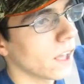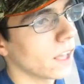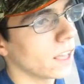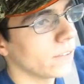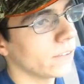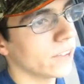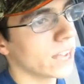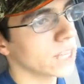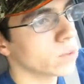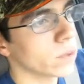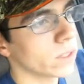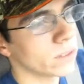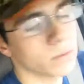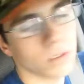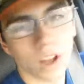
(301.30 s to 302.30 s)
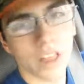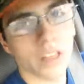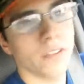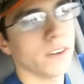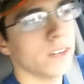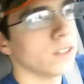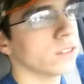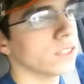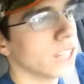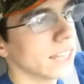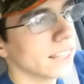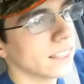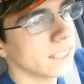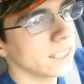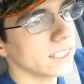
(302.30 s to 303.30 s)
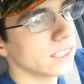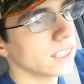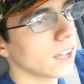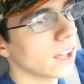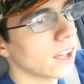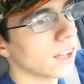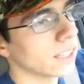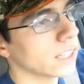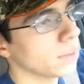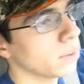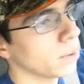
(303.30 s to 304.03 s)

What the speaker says: If you guys want other videos like this, keep